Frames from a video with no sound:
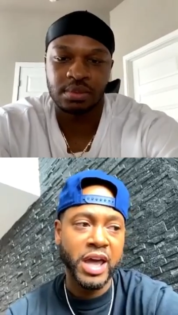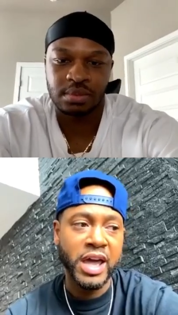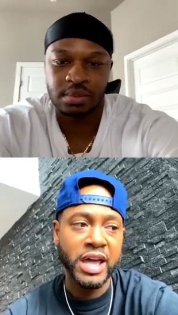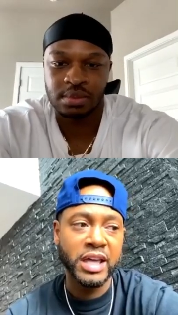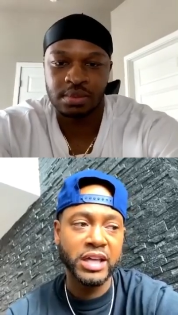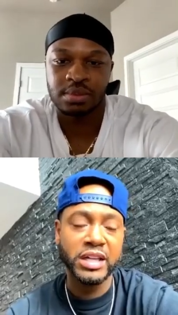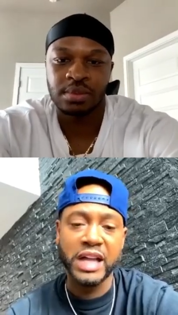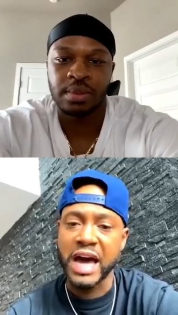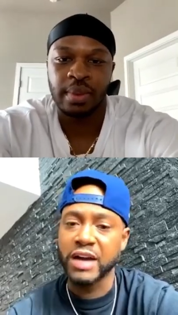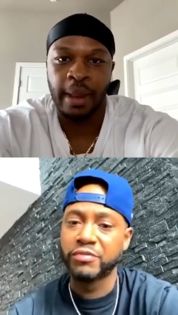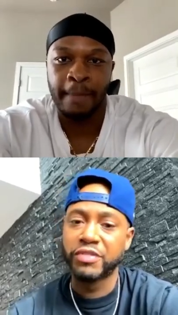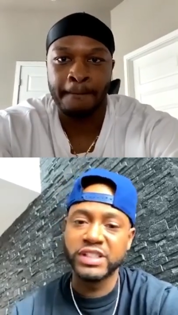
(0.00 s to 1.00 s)
Speaker 1: a
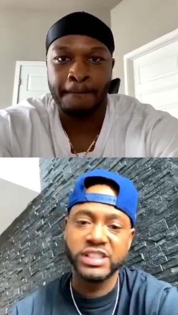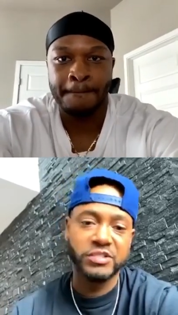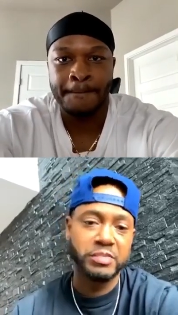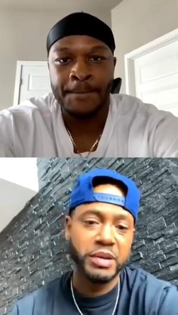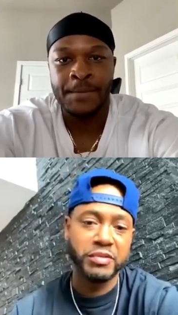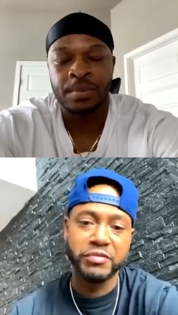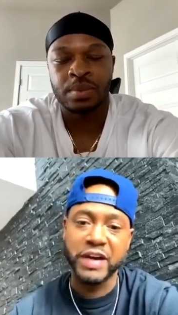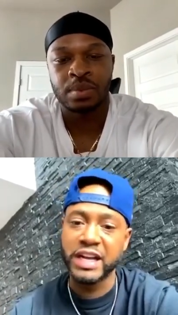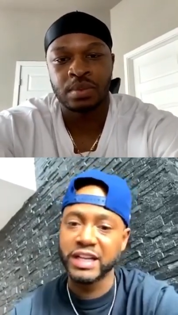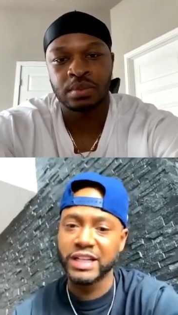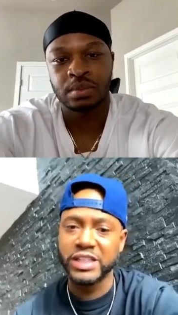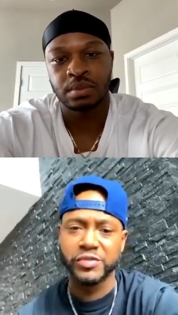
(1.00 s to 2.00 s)
lot of us have been
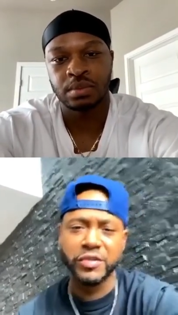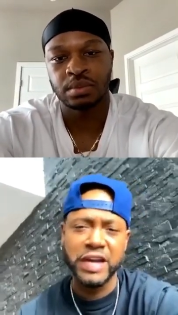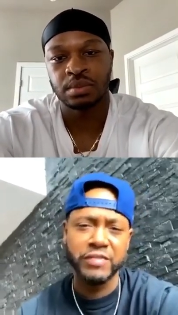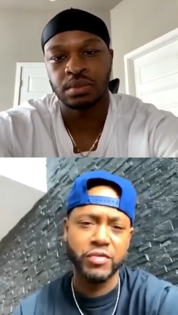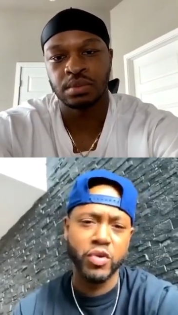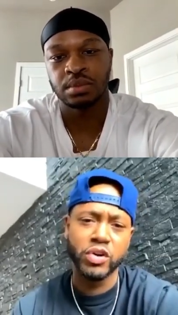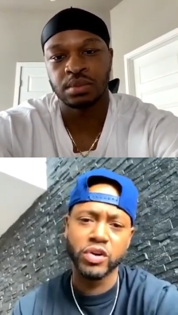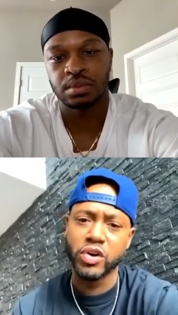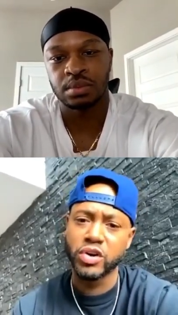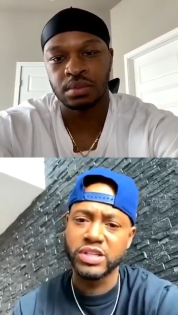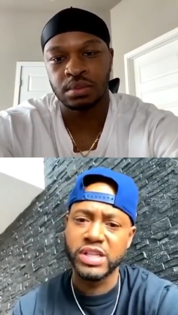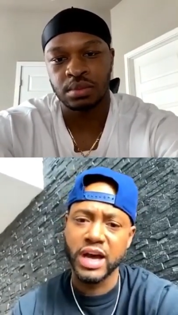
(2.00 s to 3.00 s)
fighting this fight for a
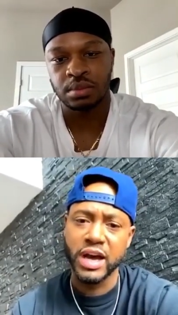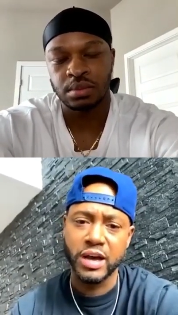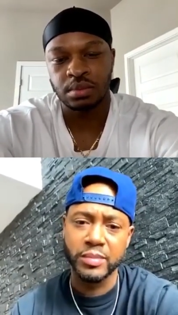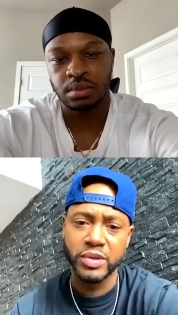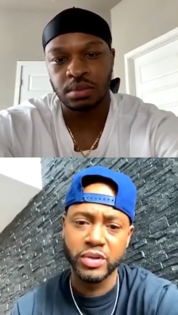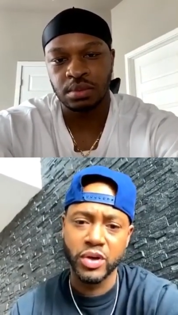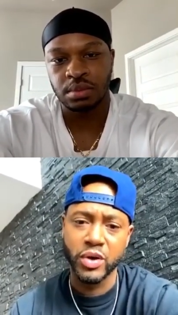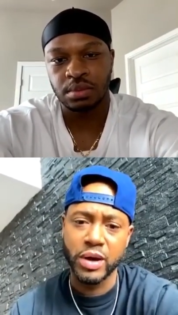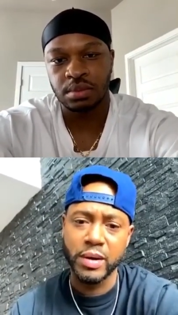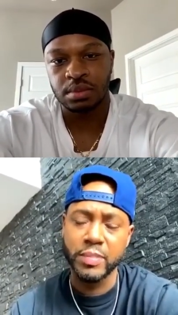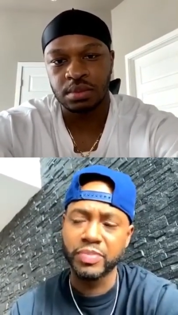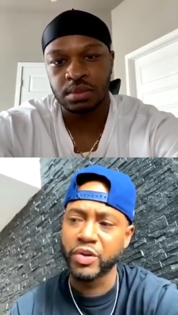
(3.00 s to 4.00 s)
long time. You know,
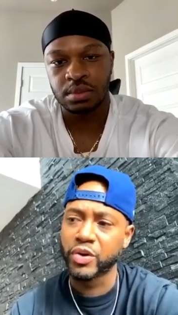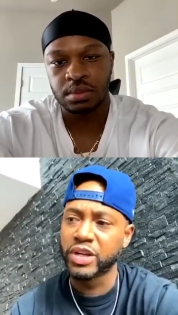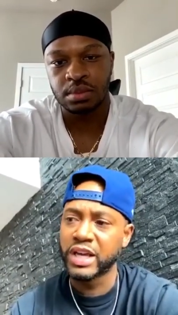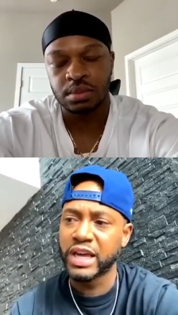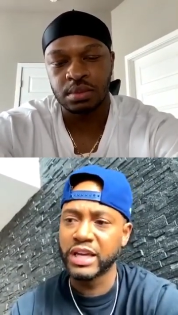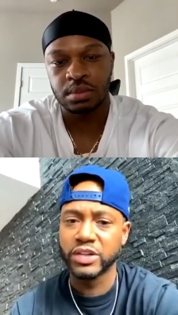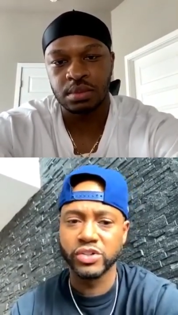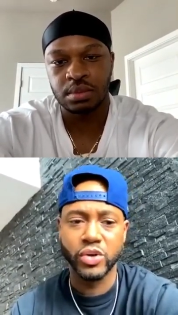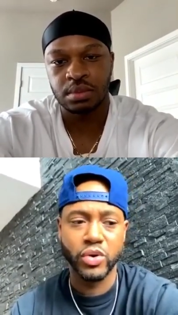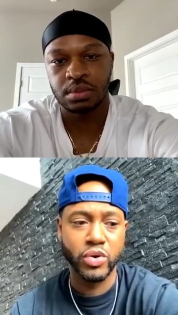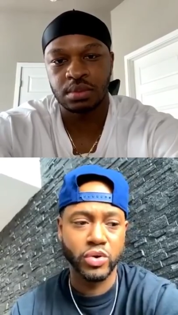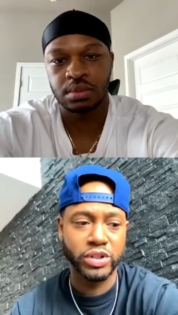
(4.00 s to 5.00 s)
I'm 38 years
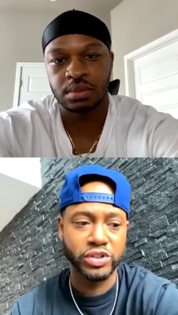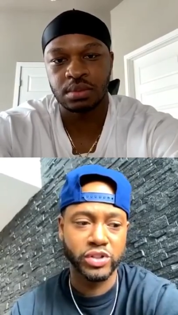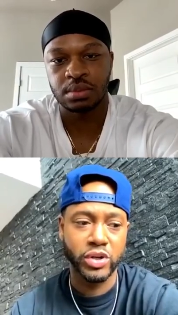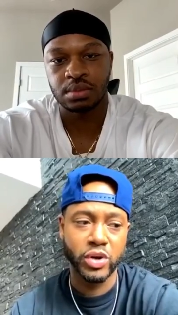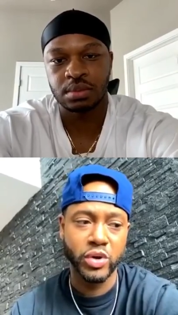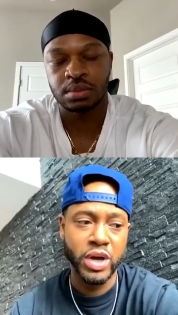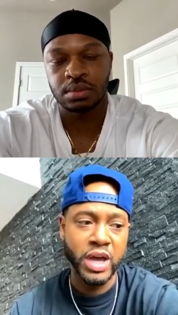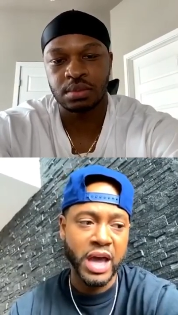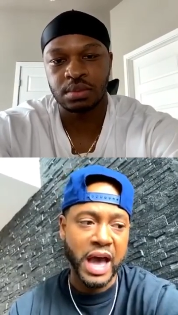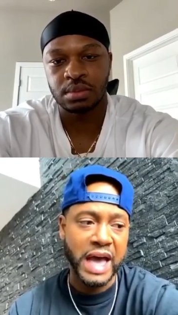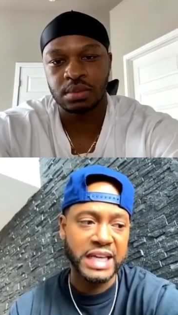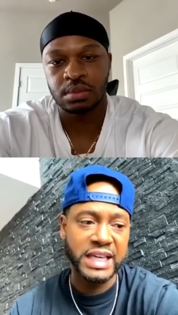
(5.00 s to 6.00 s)
old, and so
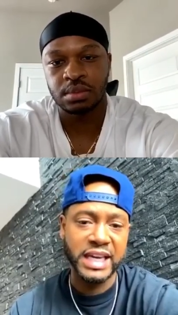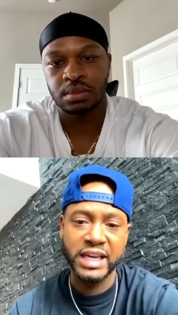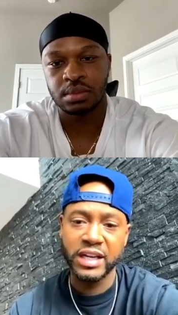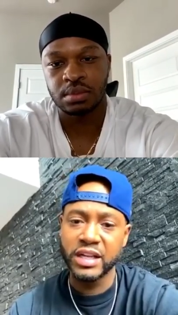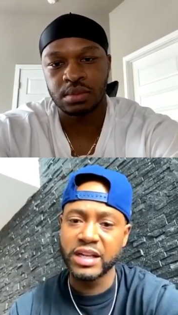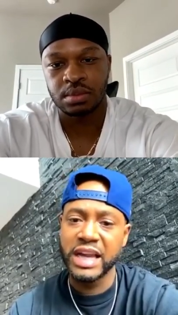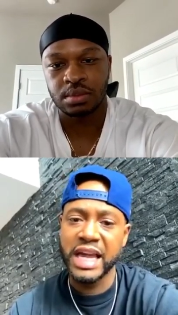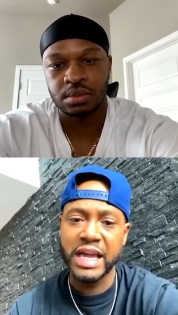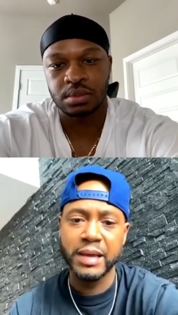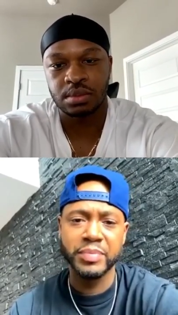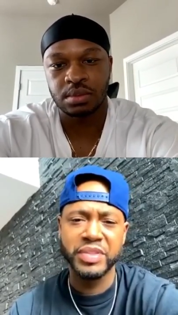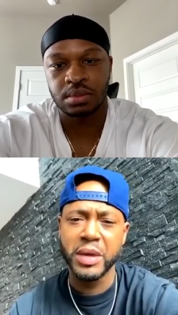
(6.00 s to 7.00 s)
I can't
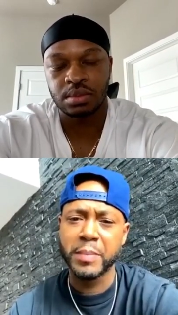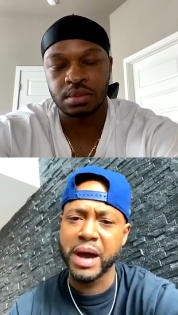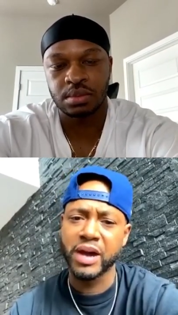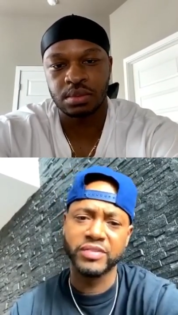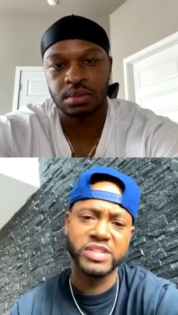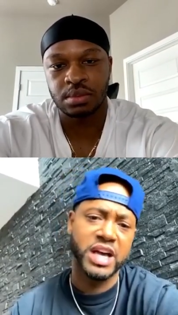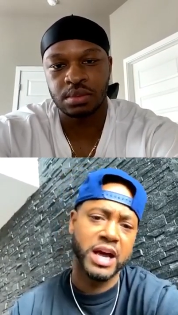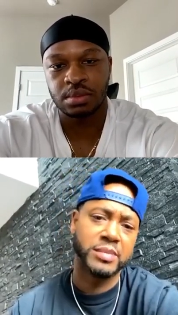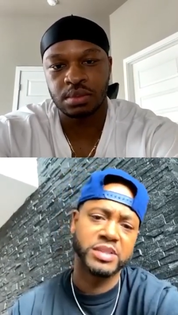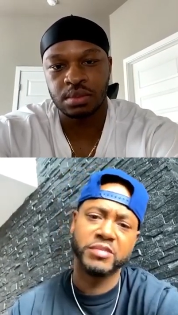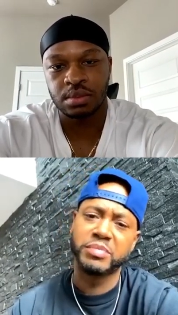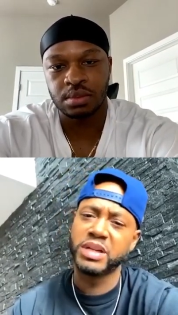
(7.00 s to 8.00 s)
name the amount of
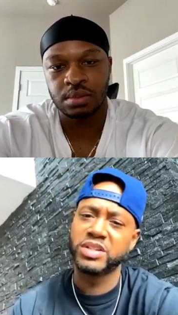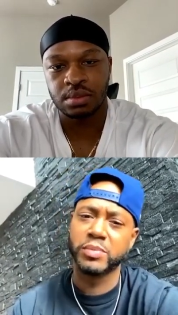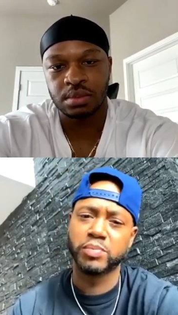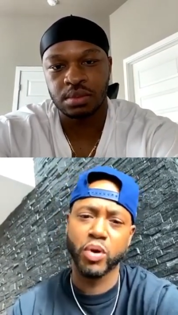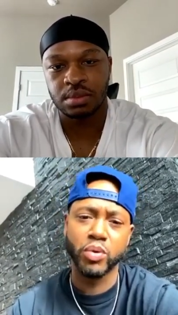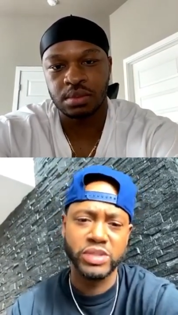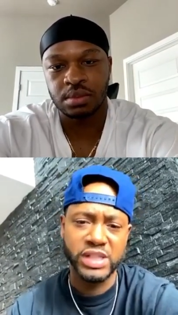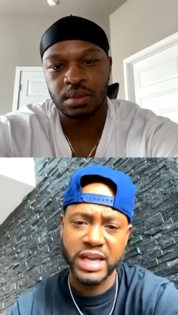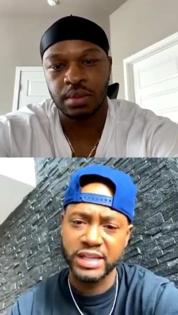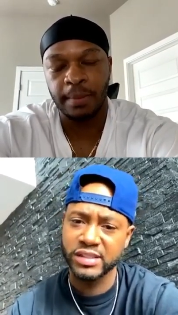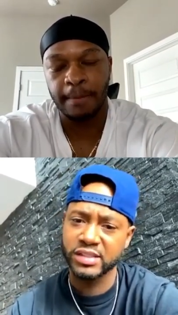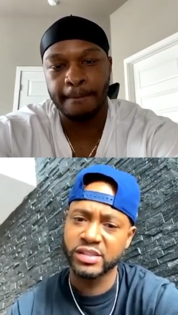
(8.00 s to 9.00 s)
times I've been to
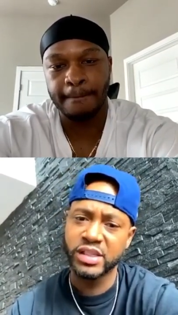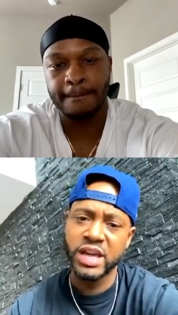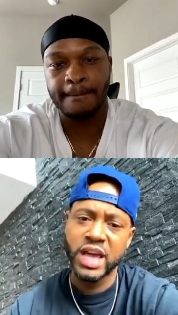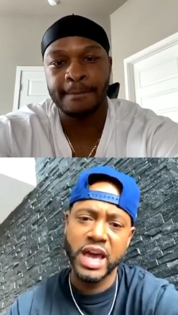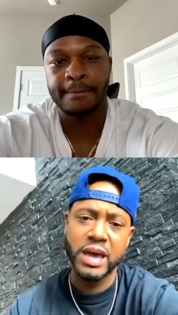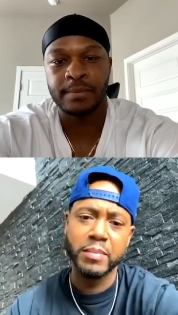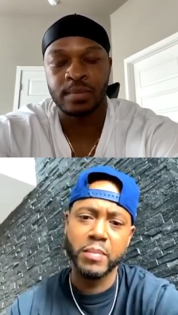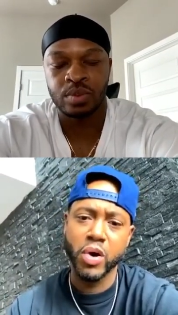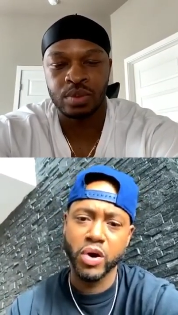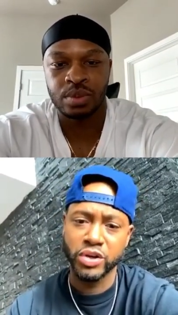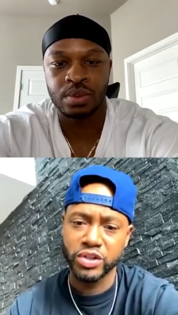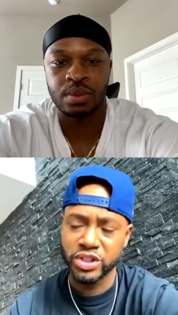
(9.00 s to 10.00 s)
protests and
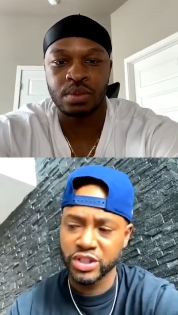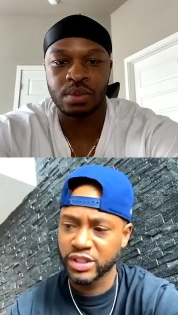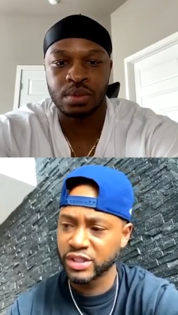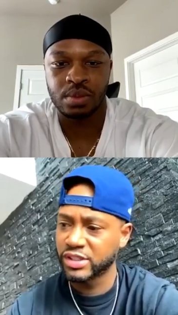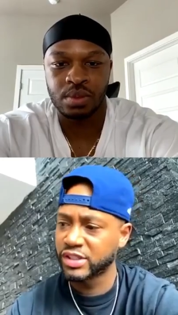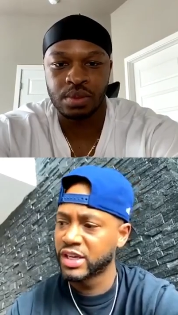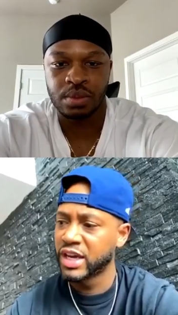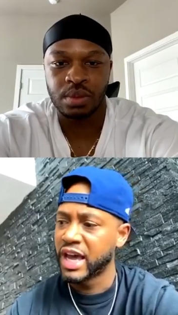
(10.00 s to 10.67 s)
marches